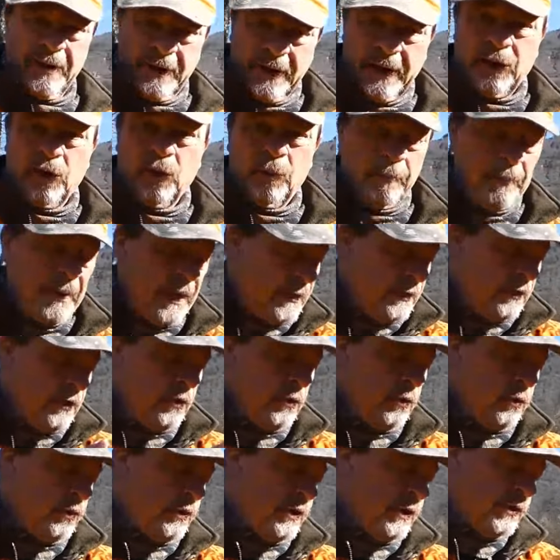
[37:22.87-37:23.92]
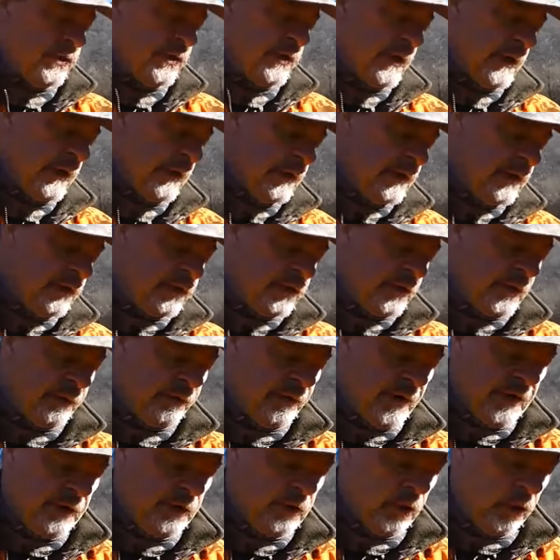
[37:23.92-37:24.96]
recommend you this, this
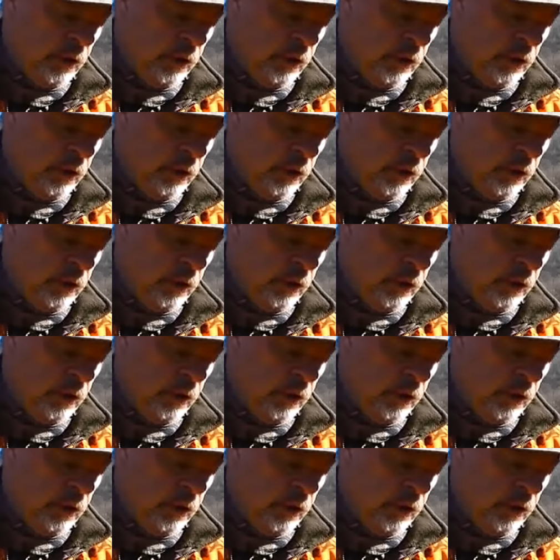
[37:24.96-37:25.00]
red